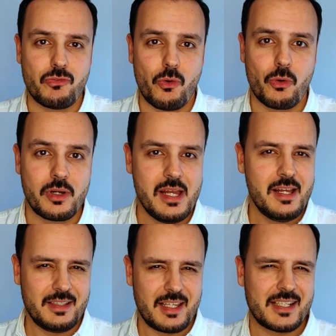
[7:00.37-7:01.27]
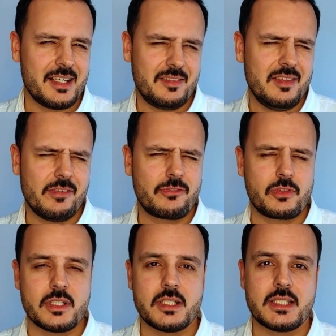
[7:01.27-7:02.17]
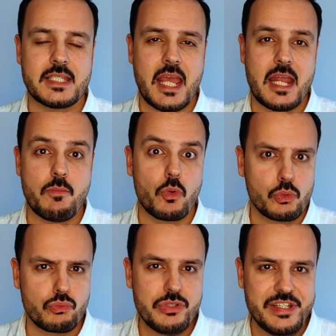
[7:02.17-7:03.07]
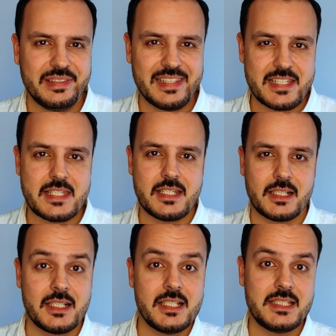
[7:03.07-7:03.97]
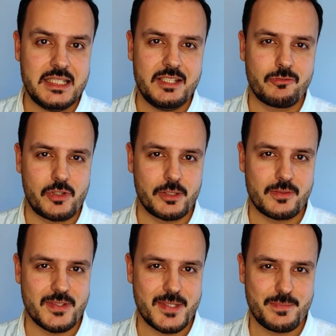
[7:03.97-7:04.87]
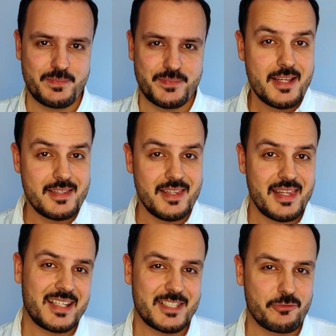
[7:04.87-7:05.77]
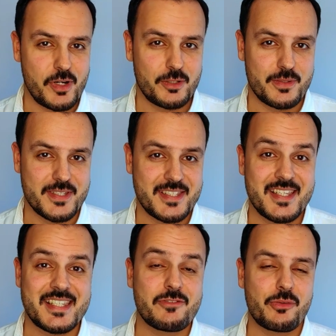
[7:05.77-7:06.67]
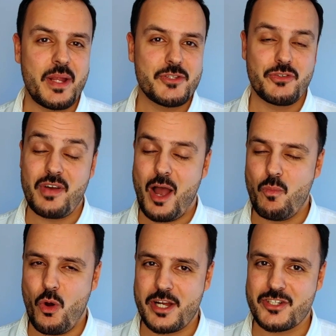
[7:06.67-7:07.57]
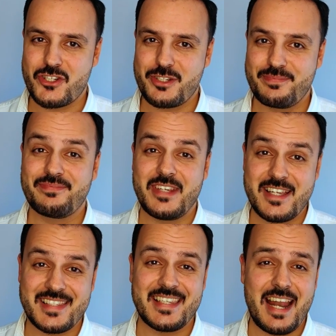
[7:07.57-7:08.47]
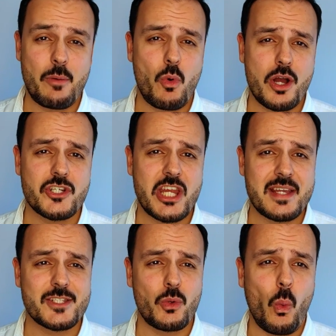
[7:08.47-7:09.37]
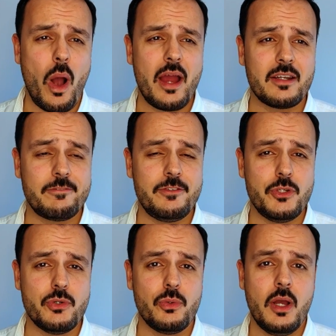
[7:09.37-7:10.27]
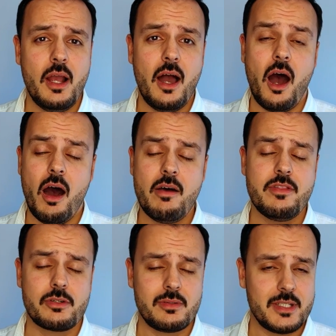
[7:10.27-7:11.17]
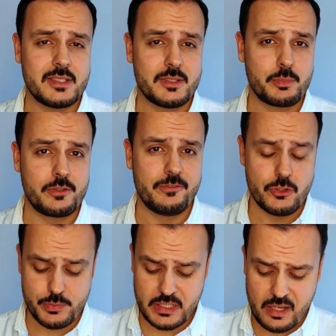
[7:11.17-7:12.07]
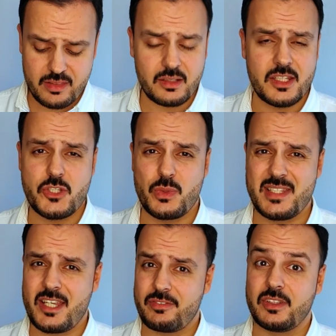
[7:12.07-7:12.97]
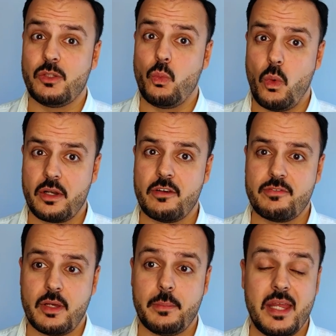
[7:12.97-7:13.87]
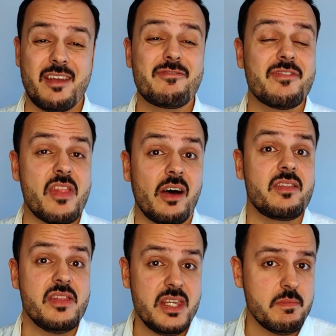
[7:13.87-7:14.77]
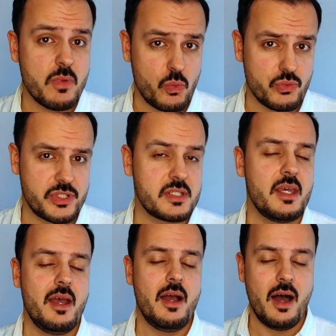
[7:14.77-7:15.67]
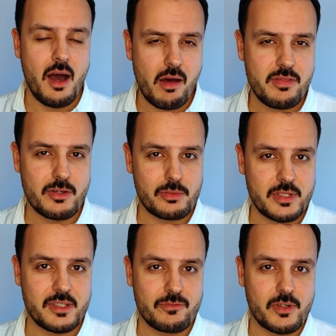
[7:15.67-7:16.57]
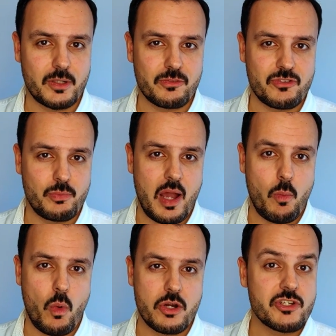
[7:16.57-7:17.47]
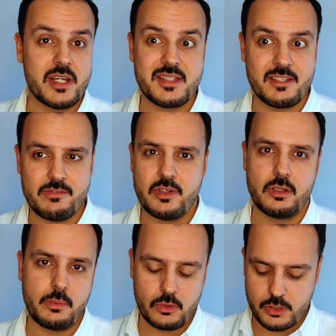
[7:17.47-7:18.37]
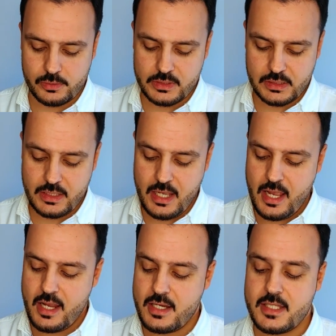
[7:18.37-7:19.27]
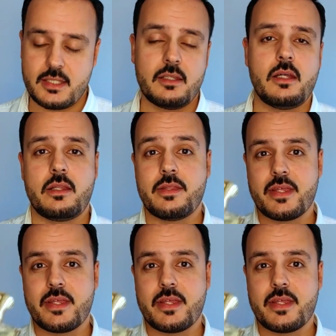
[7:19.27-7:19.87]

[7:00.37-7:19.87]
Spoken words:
for like a different and more realistic tea fragrance. The next fragrance, this is from House of Amouage. Yes, and Amouage has quite a few underrated perfumes, and I think this one is definitely one of them, if not the most underrated fragrance from Amouage that it's available currently, and is none other